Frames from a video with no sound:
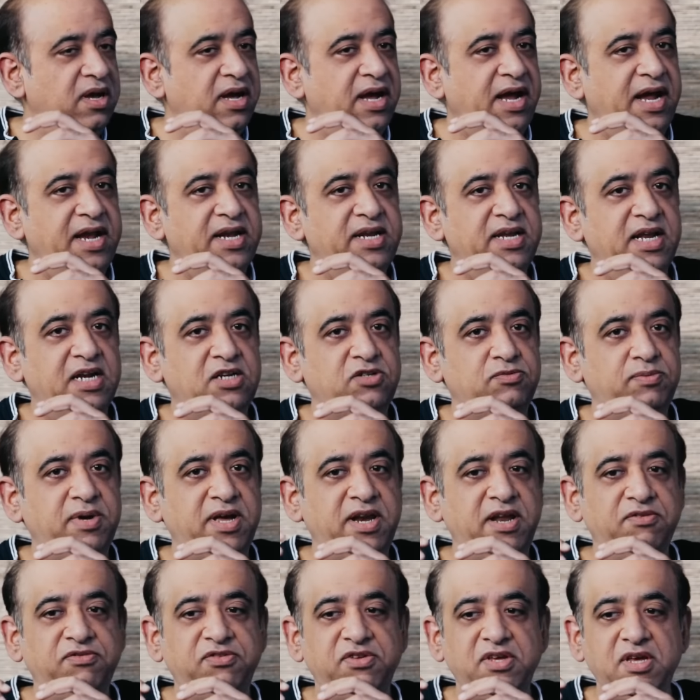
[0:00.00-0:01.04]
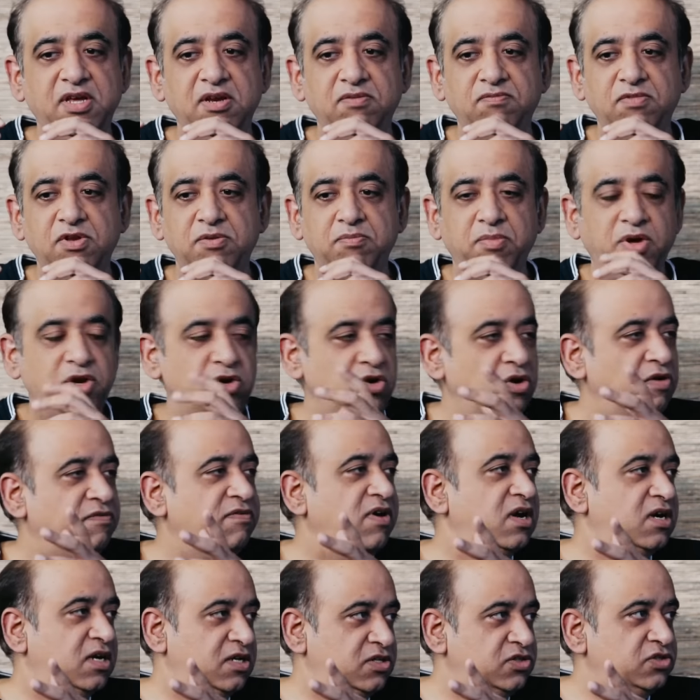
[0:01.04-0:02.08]
And that's where I've seen with many of
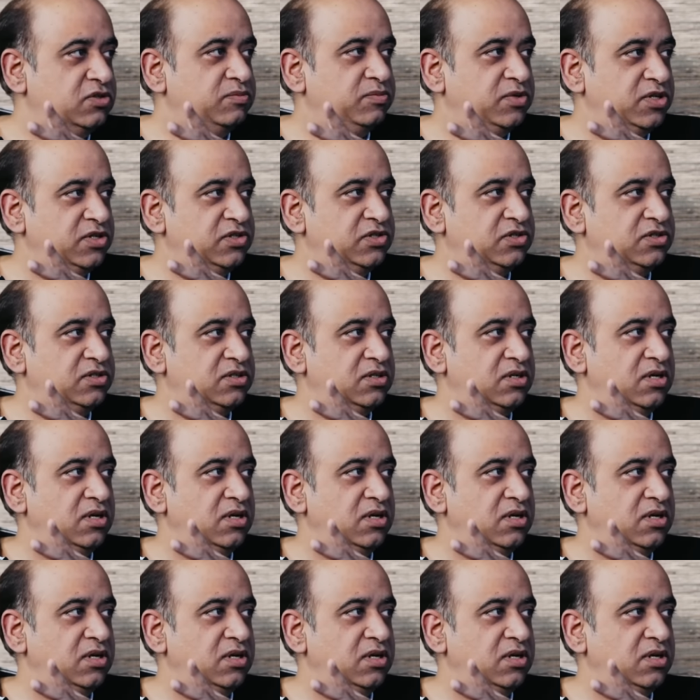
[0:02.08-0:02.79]
our customers,